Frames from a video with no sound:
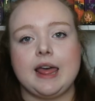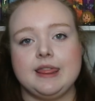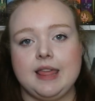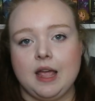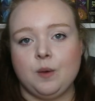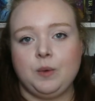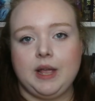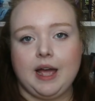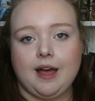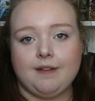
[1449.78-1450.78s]
and then we
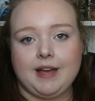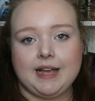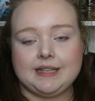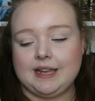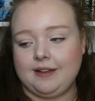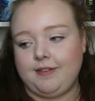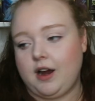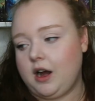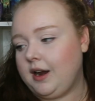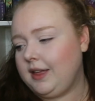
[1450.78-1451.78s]
have Ice Like
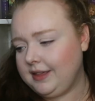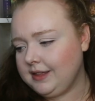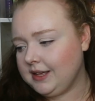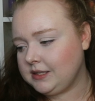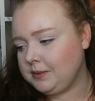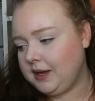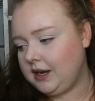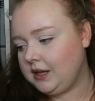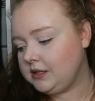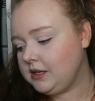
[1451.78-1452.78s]
Fire. I think that's the way
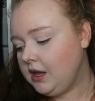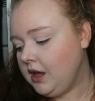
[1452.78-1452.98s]
it is.